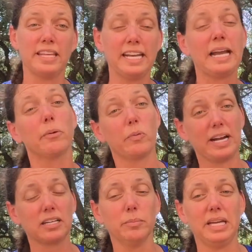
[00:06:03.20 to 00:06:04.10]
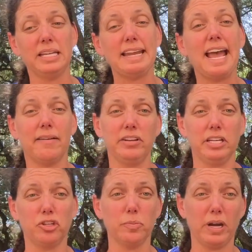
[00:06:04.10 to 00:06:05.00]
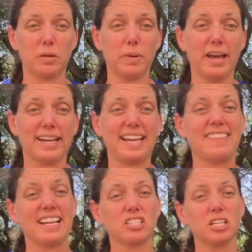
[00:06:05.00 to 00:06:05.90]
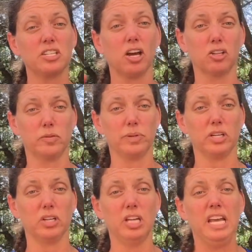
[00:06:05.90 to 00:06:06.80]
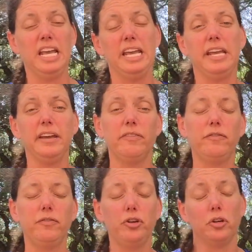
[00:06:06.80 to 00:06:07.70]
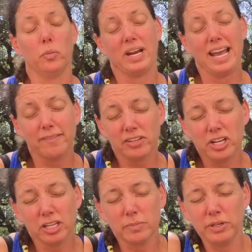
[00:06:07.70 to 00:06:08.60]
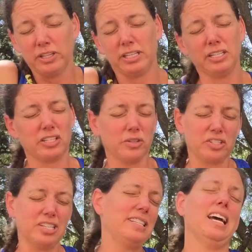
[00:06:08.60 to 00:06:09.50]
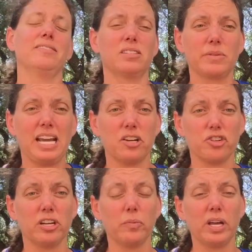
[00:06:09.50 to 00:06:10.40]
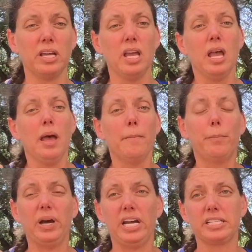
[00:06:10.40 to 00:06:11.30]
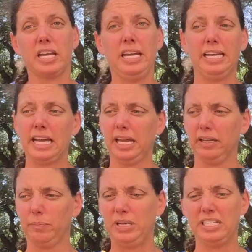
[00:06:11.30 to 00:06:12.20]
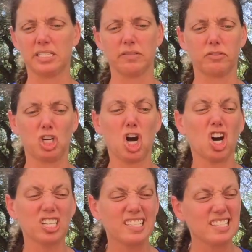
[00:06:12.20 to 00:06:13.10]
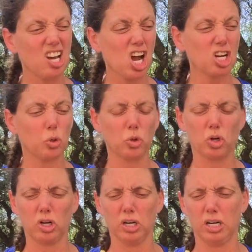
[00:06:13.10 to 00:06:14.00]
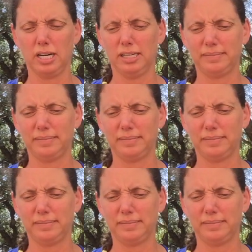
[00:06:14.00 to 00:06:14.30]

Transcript: thing I would recommend having in your bike bag, and that's a dollar bill. If you don't want to have a dollar bill in there, it's always good to have some cash anyway, but any kind of piece of cardstock or